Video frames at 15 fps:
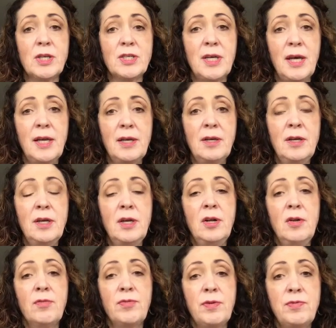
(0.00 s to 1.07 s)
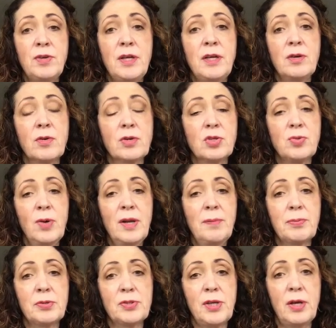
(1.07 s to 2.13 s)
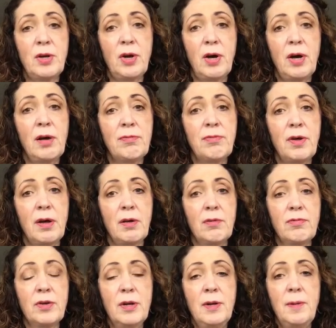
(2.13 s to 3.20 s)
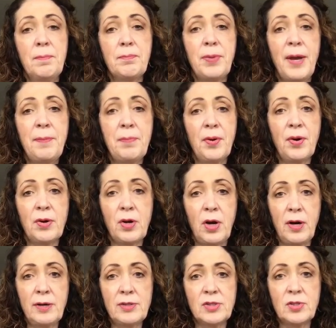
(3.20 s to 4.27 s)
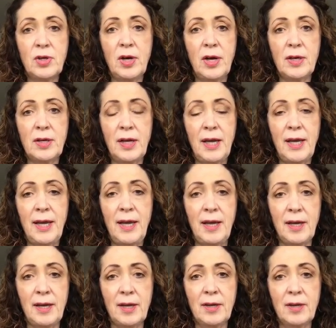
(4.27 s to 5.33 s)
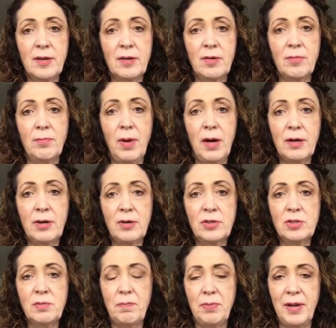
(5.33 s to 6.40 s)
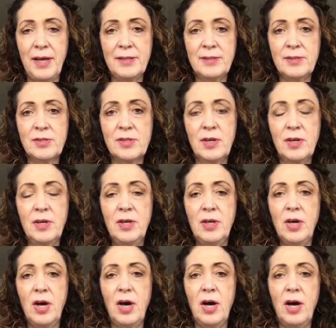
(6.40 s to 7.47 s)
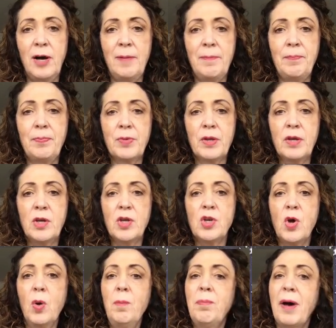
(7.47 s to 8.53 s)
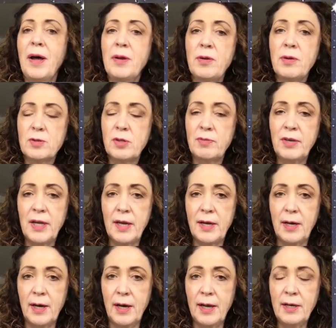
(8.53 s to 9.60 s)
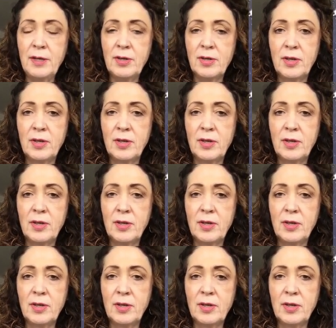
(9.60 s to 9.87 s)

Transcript: 10, 15, or 20% off of paper, cardstock, ink, markers, blends, no bundles of any kind,